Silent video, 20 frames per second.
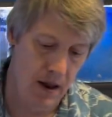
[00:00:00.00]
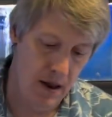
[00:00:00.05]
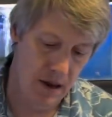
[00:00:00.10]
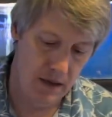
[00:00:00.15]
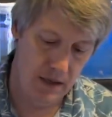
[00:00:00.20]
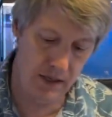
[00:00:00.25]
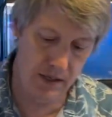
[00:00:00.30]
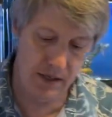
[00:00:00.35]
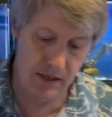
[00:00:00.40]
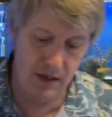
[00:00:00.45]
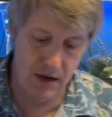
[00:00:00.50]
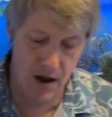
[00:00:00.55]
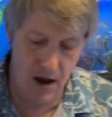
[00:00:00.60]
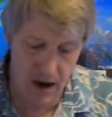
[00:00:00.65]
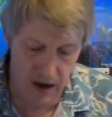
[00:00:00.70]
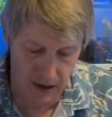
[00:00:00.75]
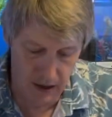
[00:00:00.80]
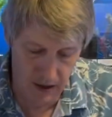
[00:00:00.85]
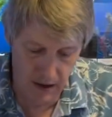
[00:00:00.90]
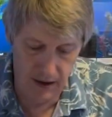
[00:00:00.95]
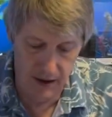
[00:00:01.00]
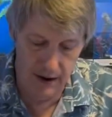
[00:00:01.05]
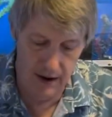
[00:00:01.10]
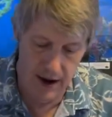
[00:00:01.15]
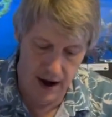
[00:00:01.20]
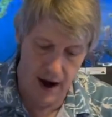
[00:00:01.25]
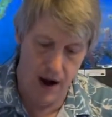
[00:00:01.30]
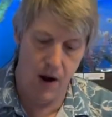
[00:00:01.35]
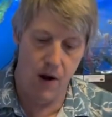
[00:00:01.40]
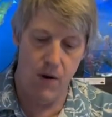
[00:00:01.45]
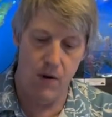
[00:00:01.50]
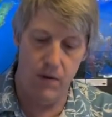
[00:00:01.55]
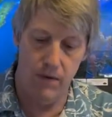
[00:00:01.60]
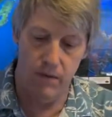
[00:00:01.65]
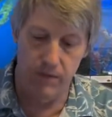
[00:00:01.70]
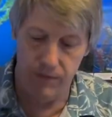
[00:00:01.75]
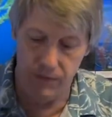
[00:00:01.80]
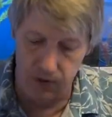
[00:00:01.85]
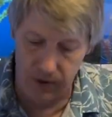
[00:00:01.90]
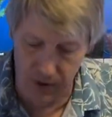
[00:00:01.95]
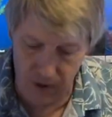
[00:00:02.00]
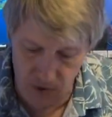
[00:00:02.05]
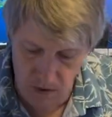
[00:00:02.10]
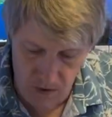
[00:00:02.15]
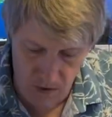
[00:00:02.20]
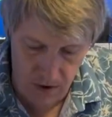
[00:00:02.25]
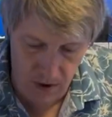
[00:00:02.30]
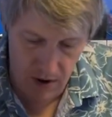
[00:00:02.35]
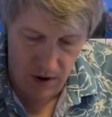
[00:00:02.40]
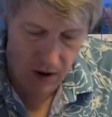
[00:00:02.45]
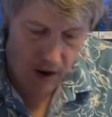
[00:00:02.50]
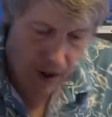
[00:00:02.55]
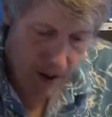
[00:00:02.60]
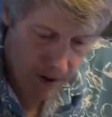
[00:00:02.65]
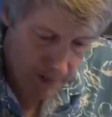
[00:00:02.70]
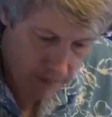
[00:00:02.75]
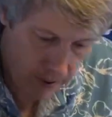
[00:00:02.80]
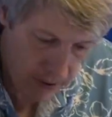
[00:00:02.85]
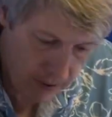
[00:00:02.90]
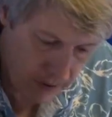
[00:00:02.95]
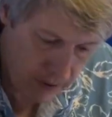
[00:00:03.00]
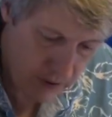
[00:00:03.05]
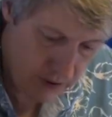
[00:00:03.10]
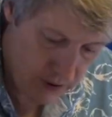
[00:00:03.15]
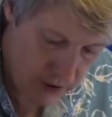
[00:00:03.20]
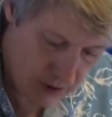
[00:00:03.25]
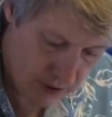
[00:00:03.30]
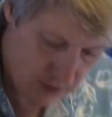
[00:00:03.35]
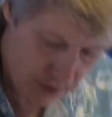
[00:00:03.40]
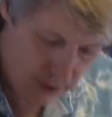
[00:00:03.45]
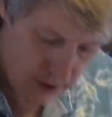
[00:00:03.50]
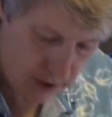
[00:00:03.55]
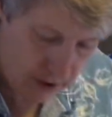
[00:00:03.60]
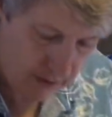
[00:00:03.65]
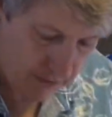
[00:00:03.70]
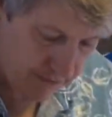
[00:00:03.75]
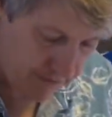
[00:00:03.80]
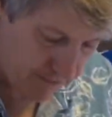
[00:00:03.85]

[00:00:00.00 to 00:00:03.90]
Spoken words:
stock now for your perusal. Looking